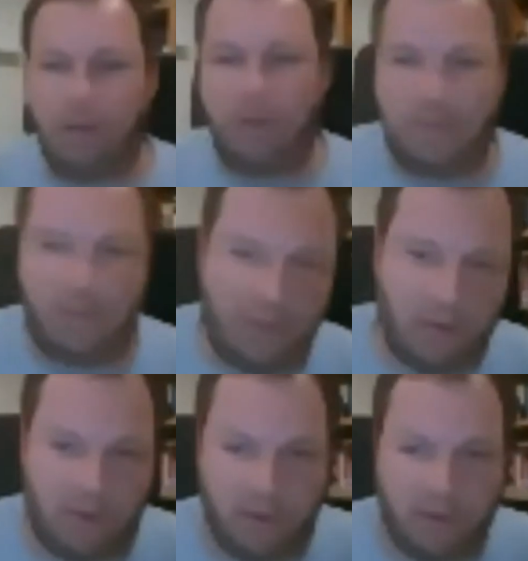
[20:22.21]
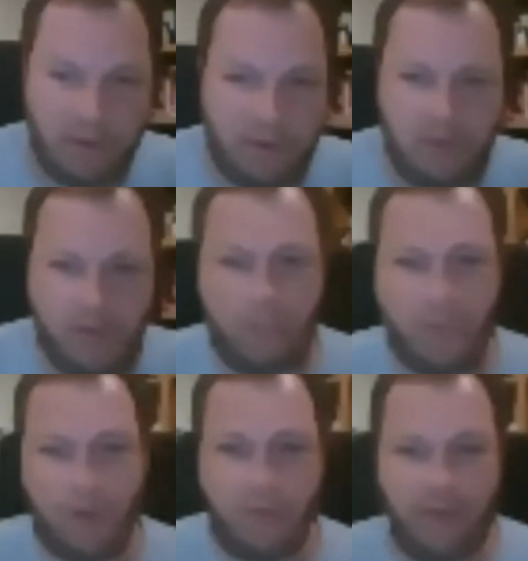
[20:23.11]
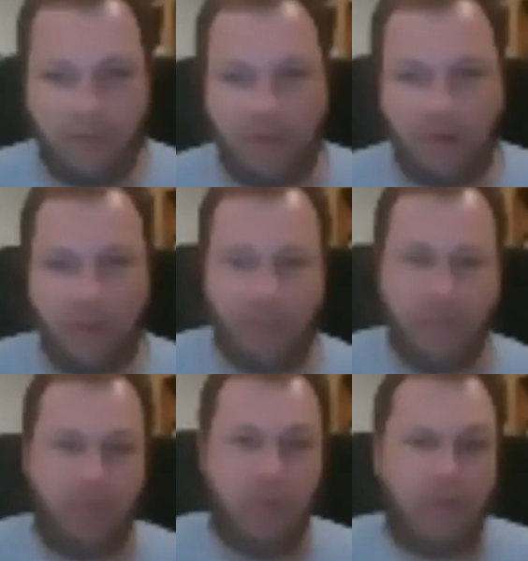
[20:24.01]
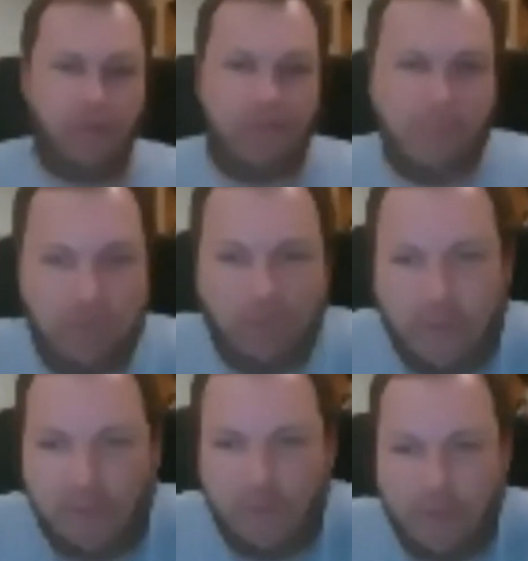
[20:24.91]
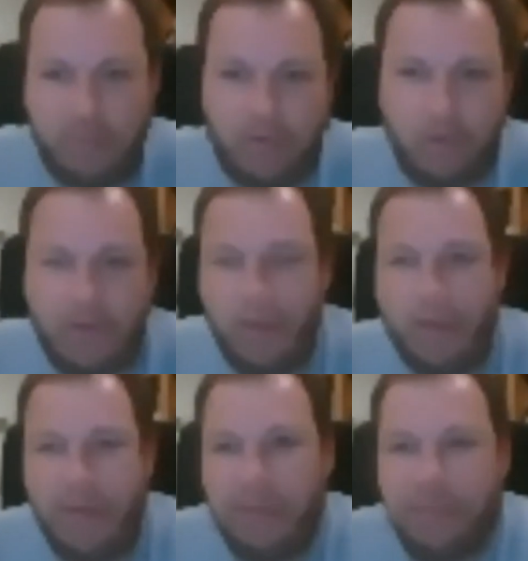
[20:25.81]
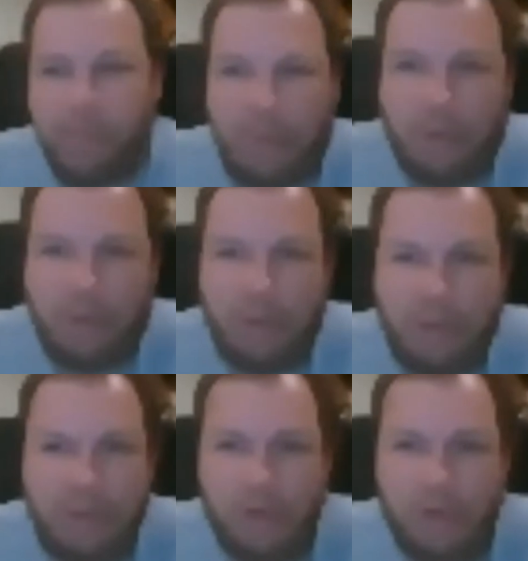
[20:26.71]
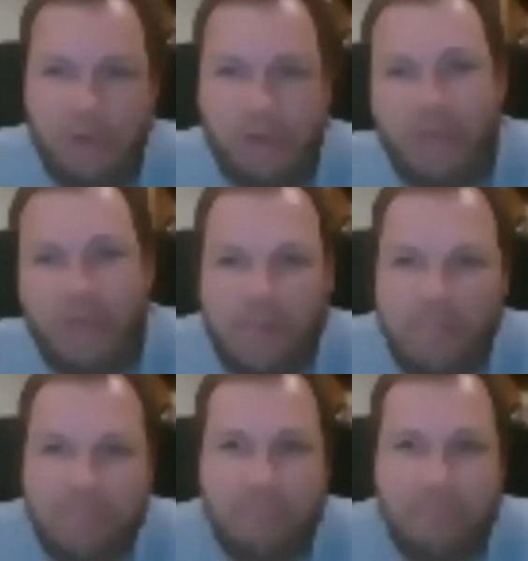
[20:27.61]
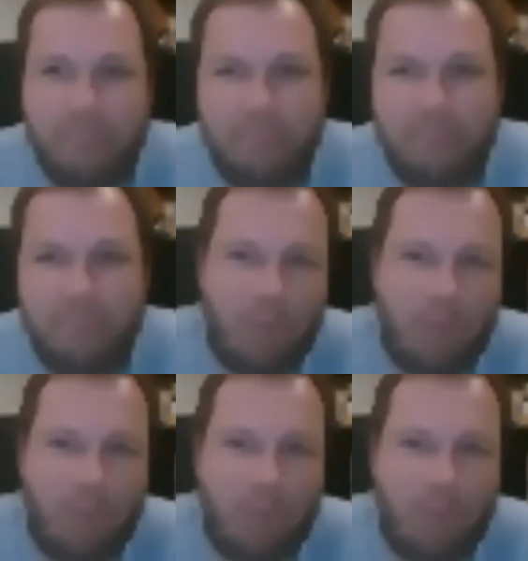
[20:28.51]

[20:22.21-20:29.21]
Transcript: Yes, I can log into the container manually and set it up and set a host name and do all that stuff, but build it from the Docker file, nope,